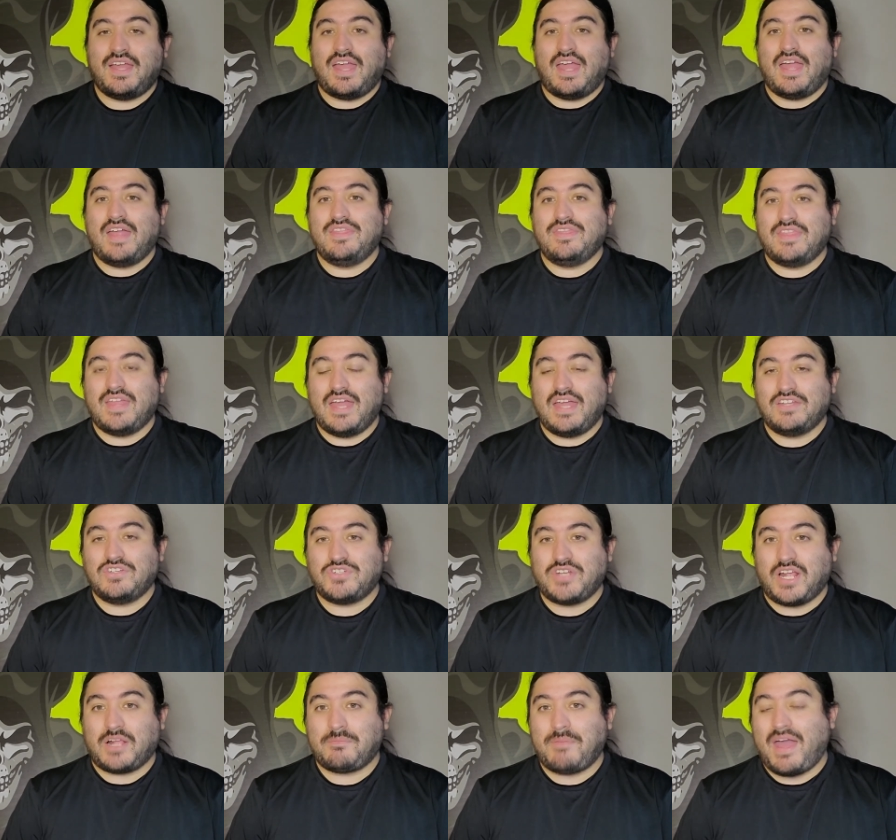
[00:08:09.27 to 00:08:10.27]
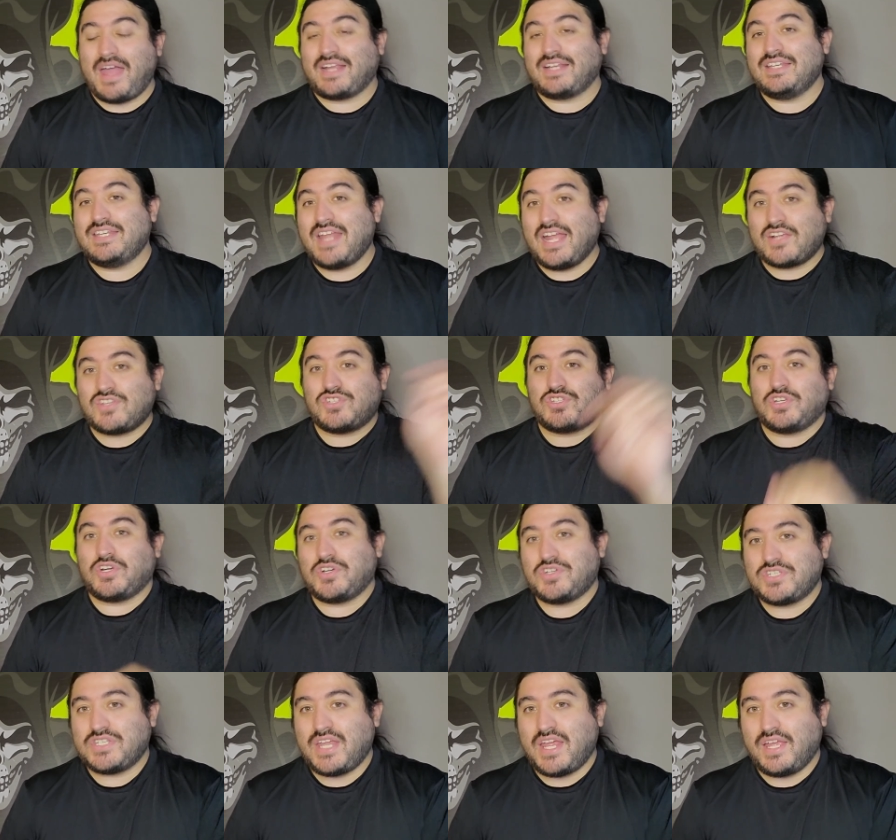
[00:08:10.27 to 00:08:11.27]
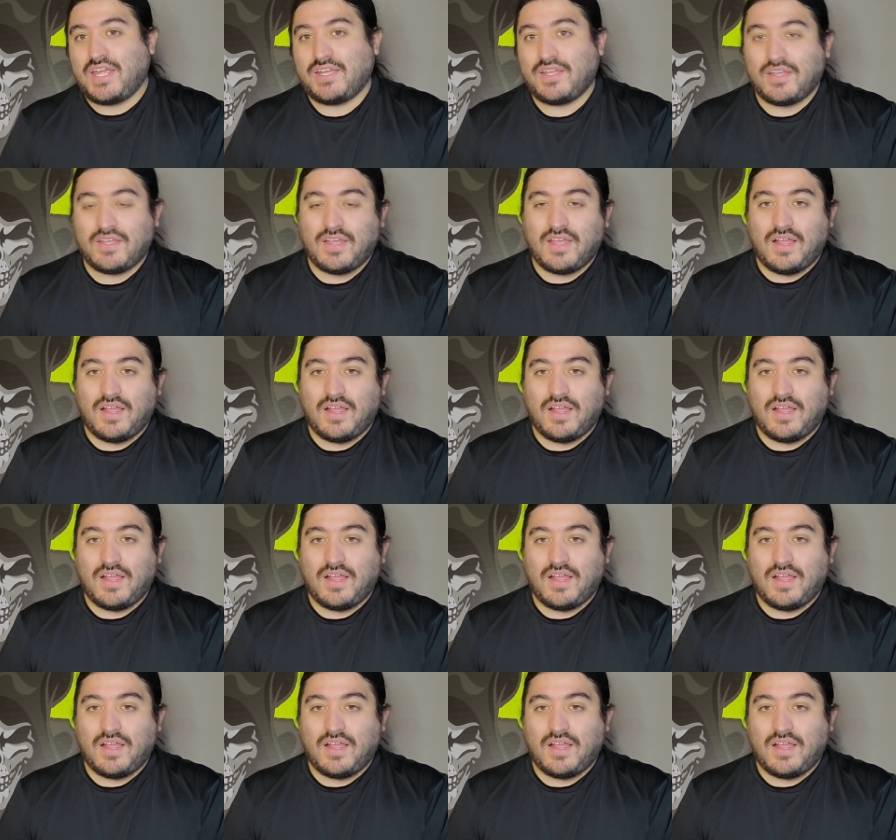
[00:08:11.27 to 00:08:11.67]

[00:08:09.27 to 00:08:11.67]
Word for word: and then check back next Thursday